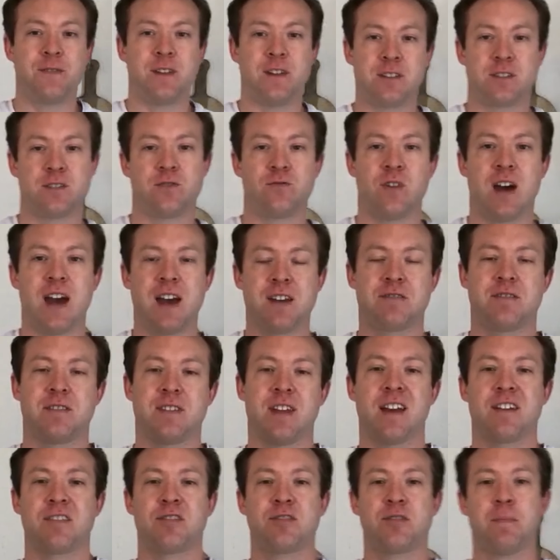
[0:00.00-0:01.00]
to rest, so
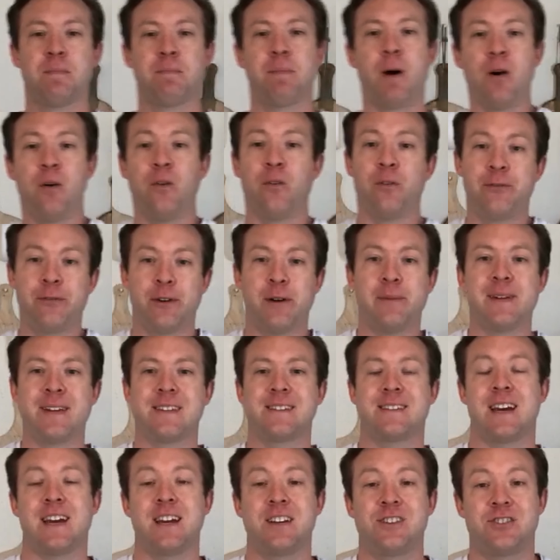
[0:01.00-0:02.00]
that's the bulk
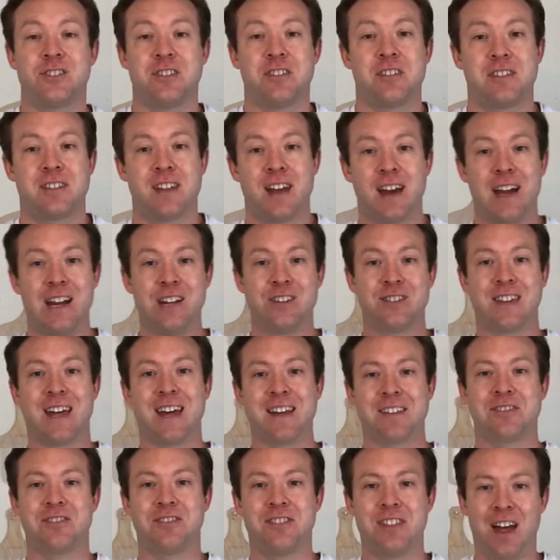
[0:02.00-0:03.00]
fermentation stage,
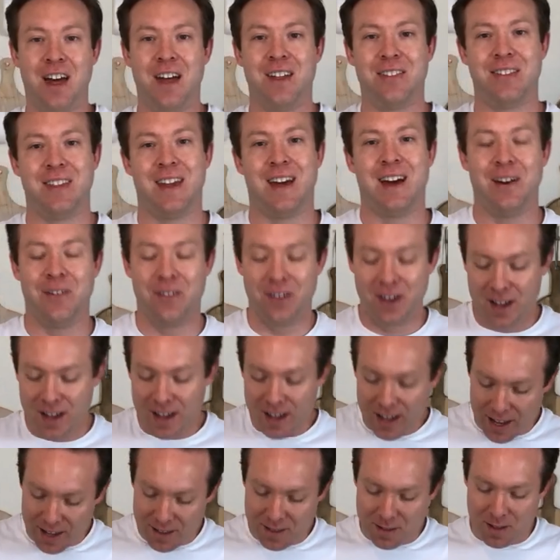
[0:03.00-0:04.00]
that's done now.
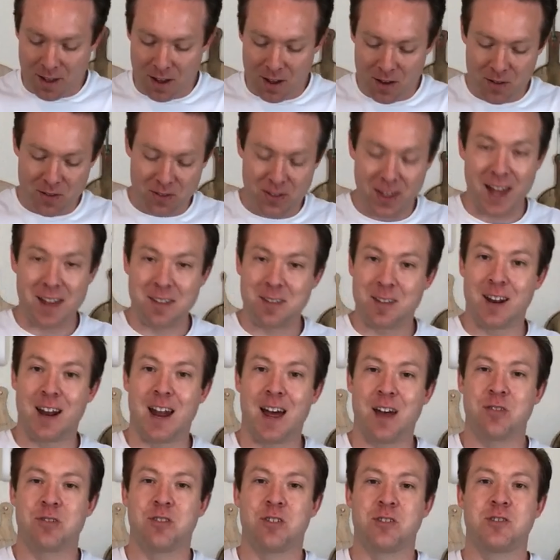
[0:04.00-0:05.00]
And so that's
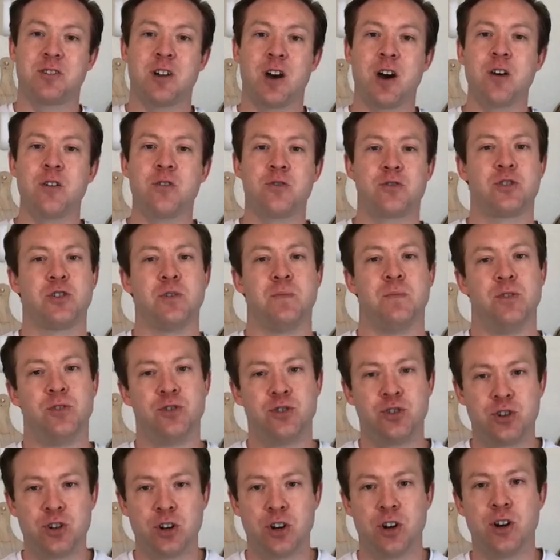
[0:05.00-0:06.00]
allowed the dough to
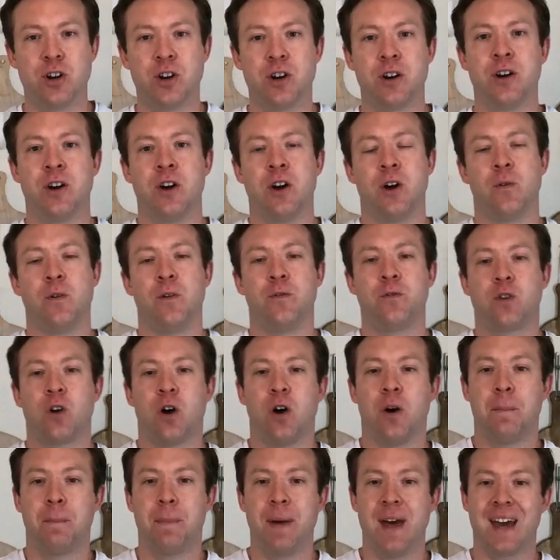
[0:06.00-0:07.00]
mature, we've
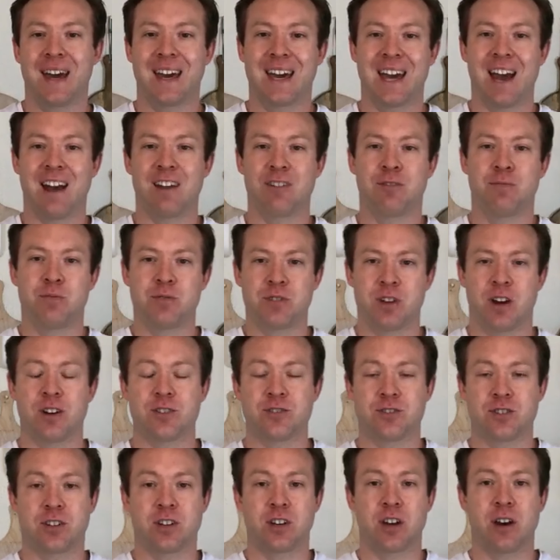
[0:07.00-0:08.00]
got a bit of gas
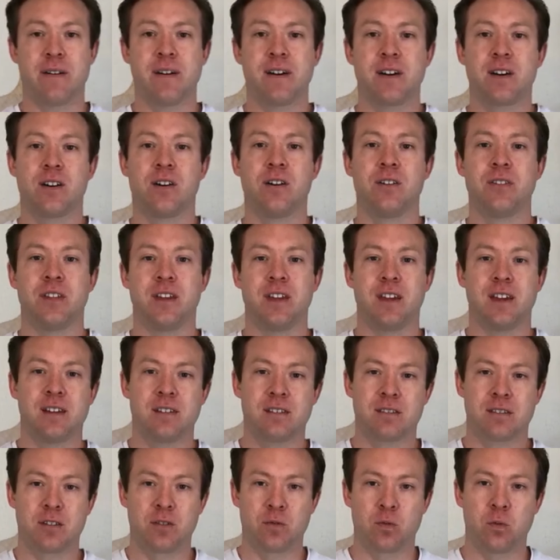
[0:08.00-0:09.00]
production going on, the
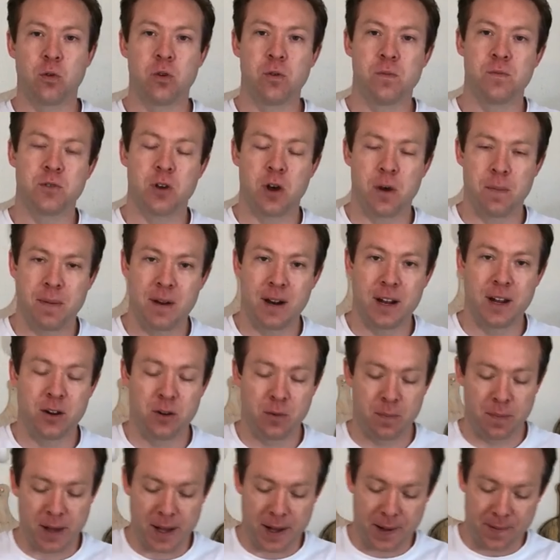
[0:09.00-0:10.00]
yeast has warmed up a little
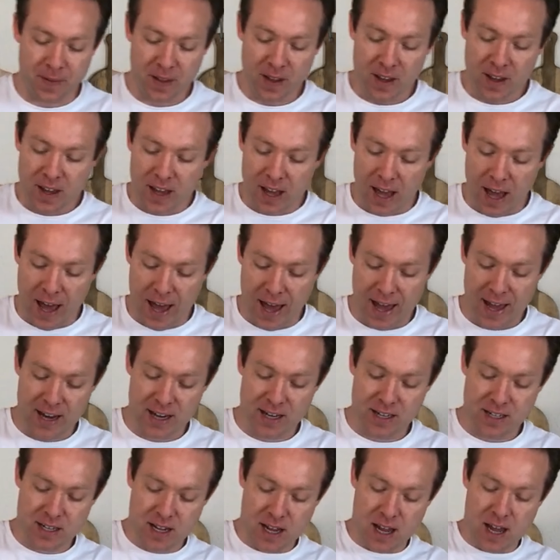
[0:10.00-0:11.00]
bit,
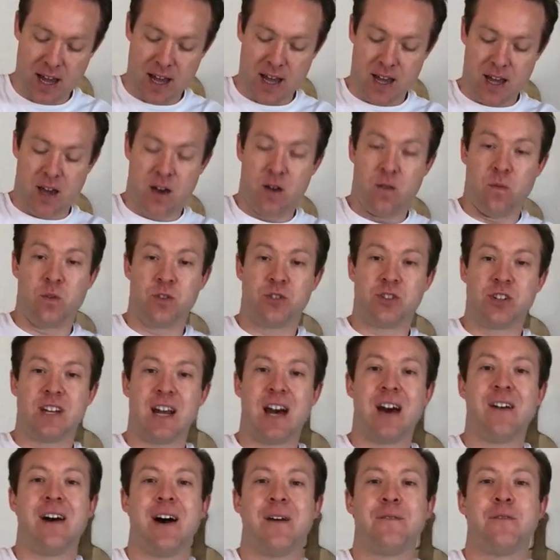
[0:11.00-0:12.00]
and we should
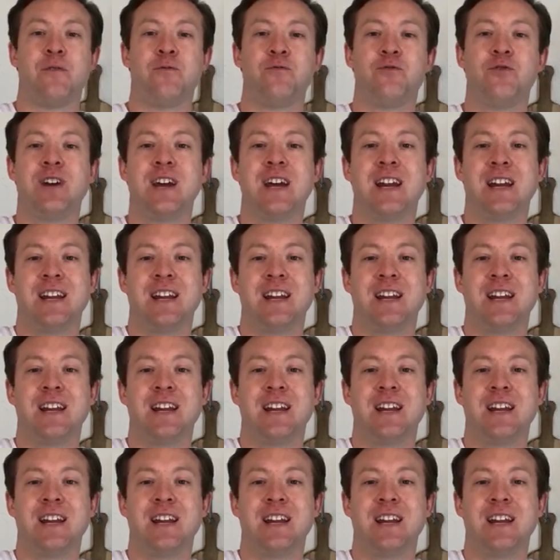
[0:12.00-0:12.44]
now have a really